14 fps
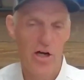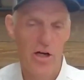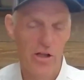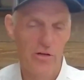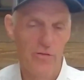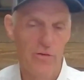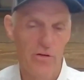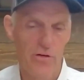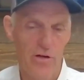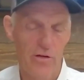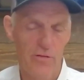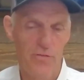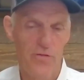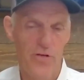yeah.
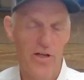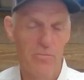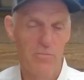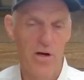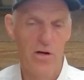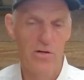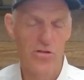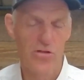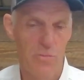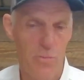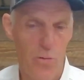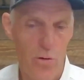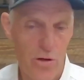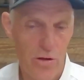The feet and bone
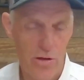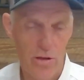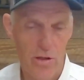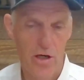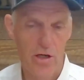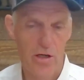support